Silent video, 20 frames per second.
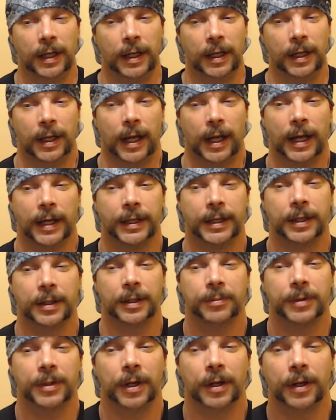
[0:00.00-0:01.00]
I get them
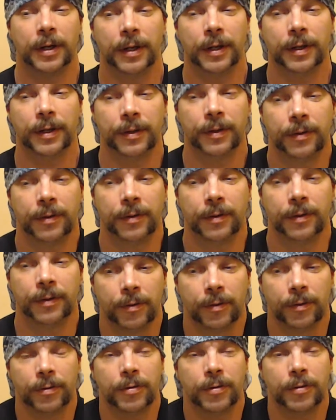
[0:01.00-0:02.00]
done
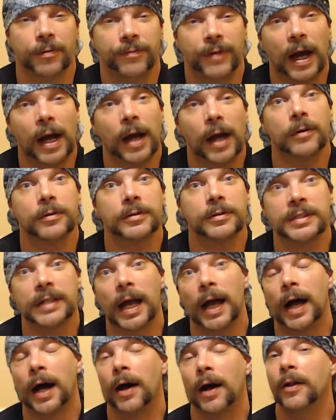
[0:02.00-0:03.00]
through viral
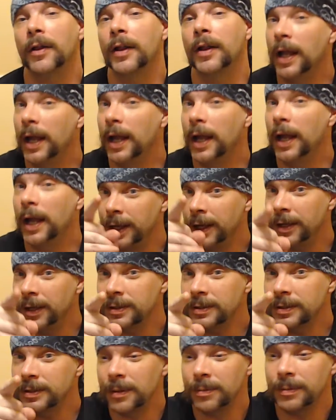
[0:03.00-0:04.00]
style. And here's
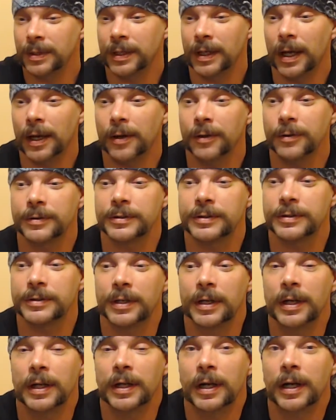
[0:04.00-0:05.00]
something else.
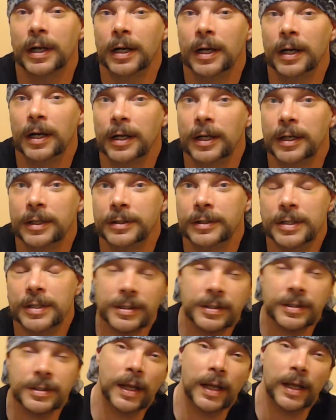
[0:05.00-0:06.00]
Just
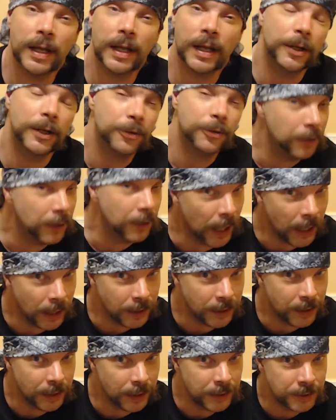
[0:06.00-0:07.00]
like I create
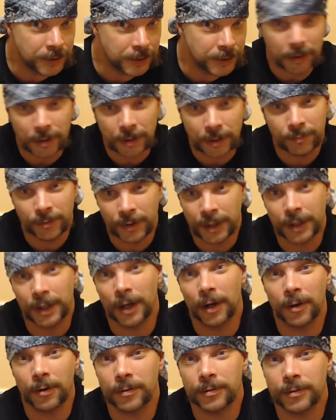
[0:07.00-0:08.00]
these cooking
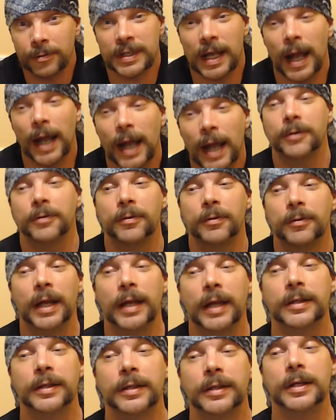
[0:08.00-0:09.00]
videos, I create
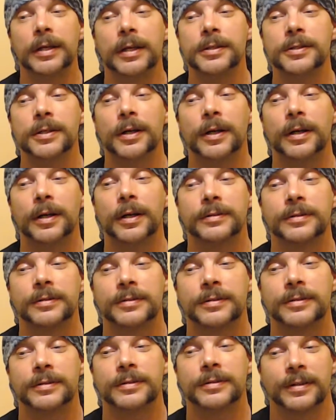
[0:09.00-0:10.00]

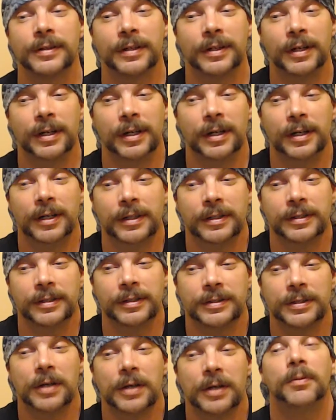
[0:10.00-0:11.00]
t-shirts.
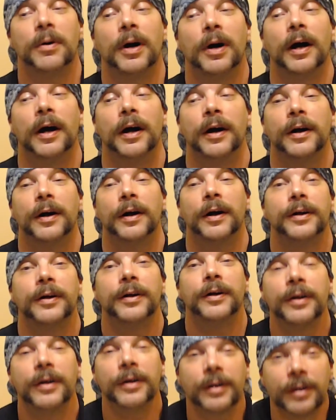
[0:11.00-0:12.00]
So
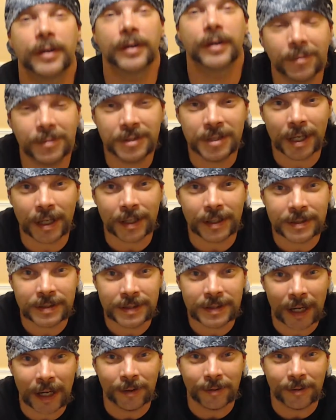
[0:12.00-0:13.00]
come check this
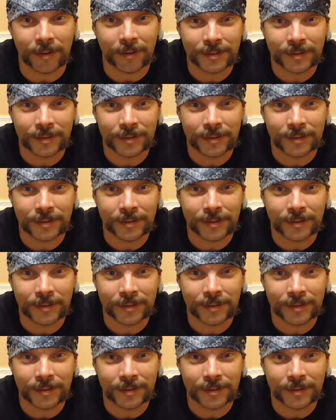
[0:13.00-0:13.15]
out.